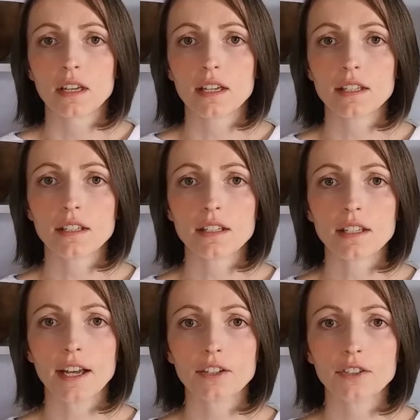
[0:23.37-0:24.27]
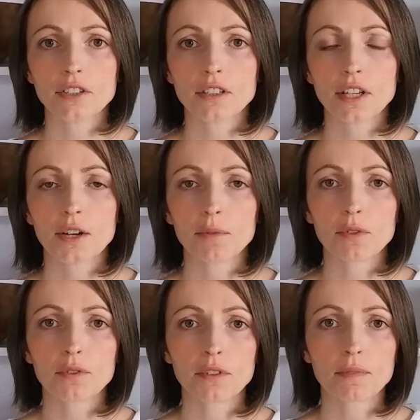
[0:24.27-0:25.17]
as these actions help
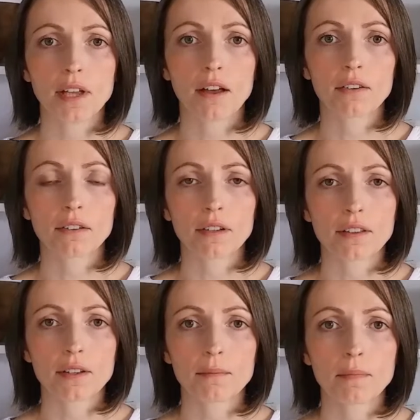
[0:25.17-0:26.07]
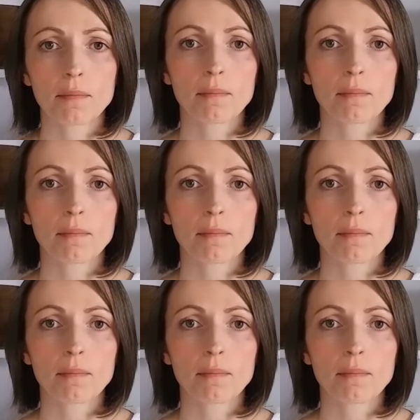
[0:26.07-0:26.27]
YouTube's algorithm